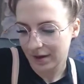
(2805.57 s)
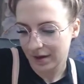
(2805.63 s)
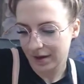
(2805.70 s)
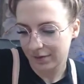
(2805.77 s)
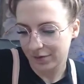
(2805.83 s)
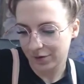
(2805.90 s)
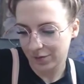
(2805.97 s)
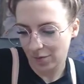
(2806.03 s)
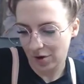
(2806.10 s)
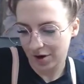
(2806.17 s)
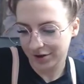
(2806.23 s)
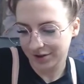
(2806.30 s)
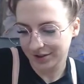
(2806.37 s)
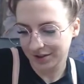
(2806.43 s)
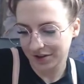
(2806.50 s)
if your
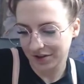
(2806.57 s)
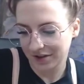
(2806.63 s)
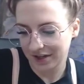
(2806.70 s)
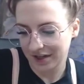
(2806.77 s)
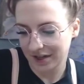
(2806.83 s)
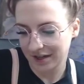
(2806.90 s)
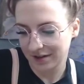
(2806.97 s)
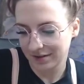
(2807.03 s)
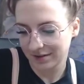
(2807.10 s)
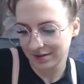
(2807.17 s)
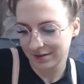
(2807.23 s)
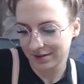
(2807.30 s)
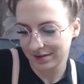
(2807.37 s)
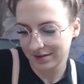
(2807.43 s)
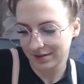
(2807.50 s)
water's clean,
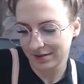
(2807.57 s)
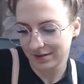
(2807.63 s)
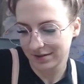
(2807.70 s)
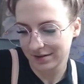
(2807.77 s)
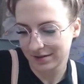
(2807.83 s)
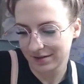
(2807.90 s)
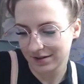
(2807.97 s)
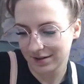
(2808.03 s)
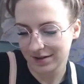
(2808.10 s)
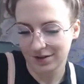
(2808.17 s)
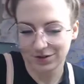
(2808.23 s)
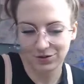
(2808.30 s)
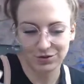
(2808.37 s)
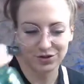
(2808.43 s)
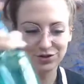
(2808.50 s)

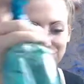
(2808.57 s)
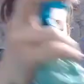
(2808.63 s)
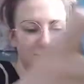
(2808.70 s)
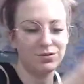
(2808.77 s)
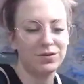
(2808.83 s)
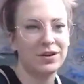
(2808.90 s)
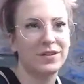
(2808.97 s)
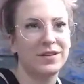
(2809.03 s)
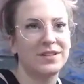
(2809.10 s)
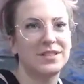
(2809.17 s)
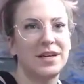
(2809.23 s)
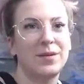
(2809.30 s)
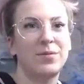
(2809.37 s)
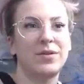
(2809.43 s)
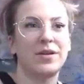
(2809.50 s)
you can do like the
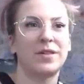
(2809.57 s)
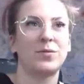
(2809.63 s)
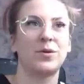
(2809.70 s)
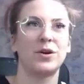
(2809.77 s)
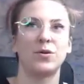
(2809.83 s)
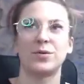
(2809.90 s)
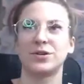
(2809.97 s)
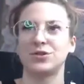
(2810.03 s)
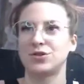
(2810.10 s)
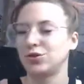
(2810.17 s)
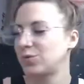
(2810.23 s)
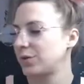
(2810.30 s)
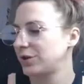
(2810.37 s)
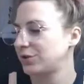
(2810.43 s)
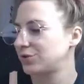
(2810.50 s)
same thing that we always do,
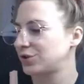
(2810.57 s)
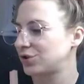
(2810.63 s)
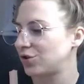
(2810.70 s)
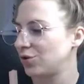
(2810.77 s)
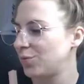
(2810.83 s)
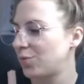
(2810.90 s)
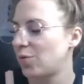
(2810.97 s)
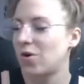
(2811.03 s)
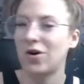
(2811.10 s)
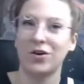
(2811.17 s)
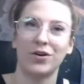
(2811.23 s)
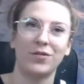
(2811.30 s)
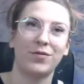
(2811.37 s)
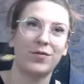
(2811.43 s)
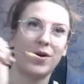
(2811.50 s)
where you scoop
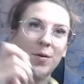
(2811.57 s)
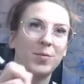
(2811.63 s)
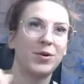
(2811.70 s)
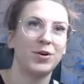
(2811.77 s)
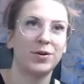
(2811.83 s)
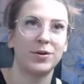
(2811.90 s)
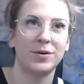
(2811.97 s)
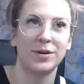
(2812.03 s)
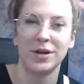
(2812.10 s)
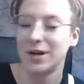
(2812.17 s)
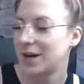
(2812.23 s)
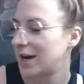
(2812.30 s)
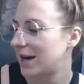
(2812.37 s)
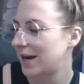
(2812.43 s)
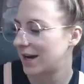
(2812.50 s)
water from your
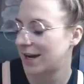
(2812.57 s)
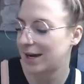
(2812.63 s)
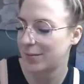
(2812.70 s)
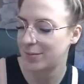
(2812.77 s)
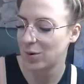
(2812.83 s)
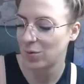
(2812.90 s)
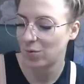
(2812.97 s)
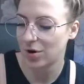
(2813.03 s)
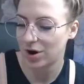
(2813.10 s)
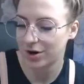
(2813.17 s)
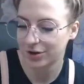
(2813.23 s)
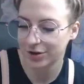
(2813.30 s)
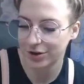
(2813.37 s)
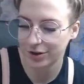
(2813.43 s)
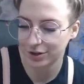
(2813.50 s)
um,
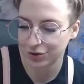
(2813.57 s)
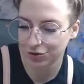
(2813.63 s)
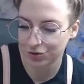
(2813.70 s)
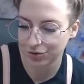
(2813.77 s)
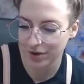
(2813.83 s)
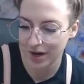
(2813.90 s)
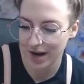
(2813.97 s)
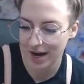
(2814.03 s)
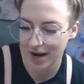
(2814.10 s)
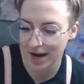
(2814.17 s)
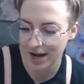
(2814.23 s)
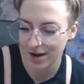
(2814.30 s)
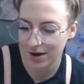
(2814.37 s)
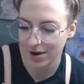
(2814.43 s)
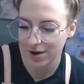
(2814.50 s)
water
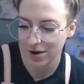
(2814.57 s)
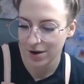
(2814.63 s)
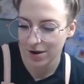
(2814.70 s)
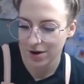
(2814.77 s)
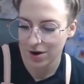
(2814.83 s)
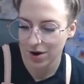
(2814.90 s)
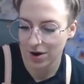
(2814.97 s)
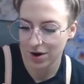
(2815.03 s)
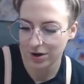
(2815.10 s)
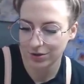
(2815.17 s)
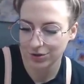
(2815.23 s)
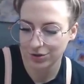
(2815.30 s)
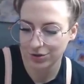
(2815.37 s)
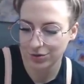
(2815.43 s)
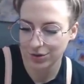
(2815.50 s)
tray
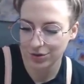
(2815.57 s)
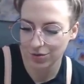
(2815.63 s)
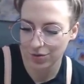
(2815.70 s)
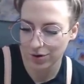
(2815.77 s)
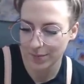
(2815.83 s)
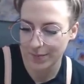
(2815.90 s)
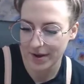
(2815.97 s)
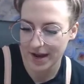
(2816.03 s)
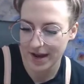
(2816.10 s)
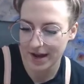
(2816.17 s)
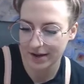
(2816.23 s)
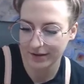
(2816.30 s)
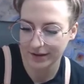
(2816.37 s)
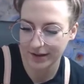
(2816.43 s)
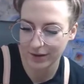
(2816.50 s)
onto your
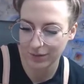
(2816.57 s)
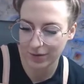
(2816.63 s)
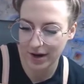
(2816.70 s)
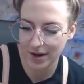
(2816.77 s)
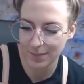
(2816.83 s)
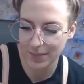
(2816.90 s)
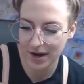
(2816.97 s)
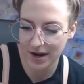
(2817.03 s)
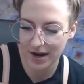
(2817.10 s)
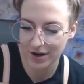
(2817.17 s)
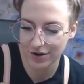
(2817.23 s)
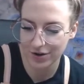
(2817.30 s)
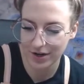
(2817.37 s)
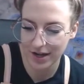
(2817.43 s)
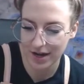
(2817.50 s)
palette right by
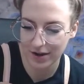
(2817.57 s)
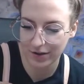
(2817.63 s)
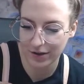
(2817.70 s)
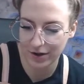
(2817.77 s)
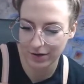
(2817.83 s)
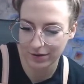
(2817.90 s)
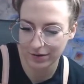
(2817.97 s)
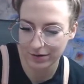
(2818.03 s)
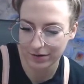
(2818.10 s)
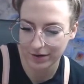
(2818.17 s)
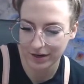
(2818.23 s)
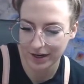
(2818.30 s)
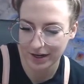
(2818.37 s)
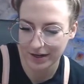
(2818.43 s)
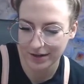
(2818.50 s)
your yellow,
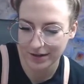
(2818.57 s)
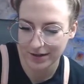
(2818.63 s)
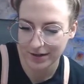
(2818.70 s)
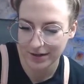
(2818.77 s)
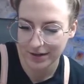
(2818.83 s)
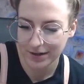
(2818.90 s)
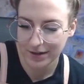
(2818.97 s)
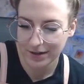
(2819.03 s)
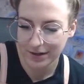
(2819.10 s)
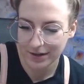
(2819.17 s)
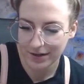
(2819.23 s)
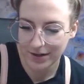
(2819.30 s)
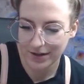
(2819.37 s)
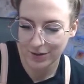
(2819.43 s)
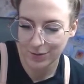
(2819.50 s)
okay?
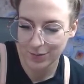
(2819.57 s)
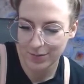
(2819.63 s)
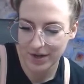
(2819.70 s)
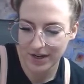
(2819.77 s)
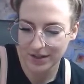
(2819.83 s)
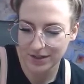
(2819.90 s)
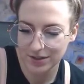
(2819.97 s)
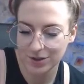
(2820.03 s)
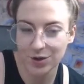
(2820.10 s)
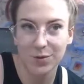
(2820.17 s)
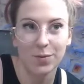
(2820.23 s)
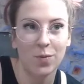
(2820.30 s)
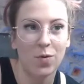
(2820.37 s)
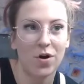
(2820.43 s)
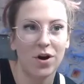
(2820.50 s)
And you mix
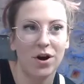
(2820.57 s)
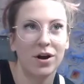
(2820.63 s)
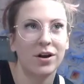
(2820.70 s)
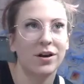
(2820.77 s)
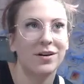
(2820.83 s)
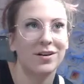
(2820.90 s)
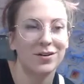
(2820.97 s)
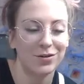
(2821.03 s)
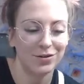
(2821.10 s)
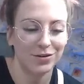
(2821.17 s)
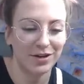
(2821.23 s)
your water. Oh, you